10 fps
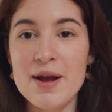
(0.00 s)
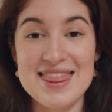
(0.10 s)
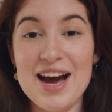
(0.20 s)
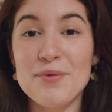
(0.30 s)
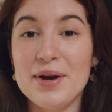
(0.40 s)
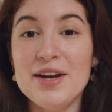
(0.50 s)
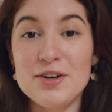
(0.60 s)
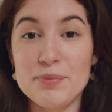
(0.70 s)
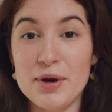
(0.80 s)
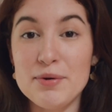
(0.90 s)
That way your
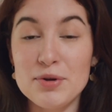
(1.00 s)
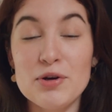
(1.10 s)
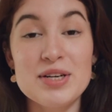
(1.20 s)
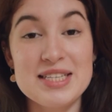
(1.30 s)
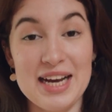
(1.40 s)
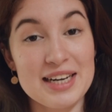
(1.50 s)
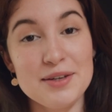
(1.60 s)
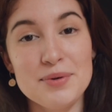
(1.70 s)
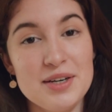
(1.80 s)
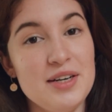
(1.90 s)
brain will know exactly
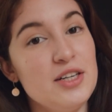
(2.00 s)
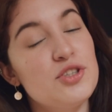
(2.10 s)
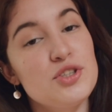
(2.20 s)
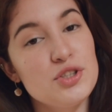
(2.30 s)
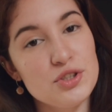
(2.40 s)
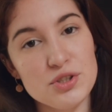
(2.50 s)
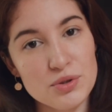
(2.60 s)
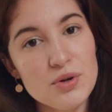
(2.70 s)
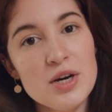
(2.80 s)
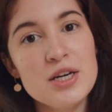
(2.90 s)
what it needs to
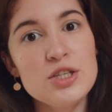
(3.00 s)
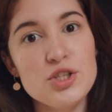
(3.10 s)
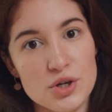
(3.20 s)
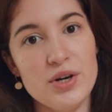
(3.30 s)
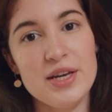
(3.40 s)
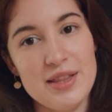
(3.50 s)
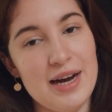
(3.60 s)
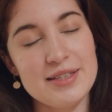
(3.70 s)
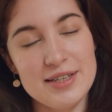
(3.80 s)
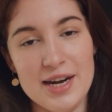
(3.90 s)
do during
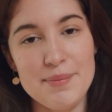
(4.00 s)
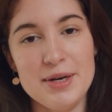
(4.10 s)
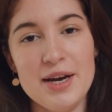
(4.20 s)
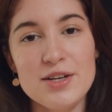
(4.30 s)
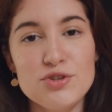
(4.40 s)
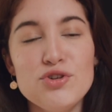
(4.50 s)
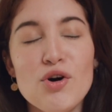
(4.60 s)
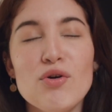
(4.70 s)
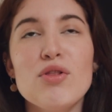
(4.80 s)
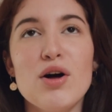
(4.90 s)
that time, and it has no
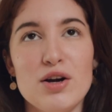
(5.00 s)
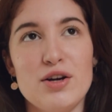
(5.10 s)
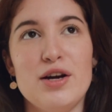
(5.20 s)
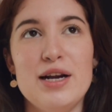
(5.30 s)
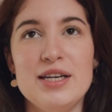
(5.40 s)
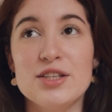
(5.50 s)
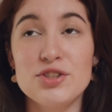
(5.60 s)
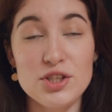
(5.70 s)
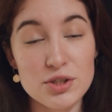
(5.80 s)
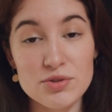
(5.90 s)
longer any
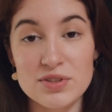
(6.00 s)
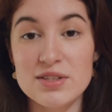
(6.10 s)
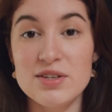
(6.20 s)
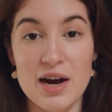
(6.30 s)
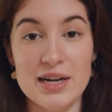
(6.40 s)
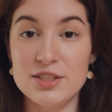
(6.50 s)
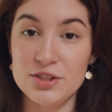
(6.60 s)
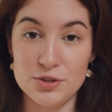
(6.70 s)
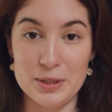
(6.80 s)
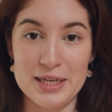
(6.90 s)
excuses not to
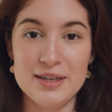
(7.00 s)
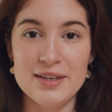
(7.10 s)
do it.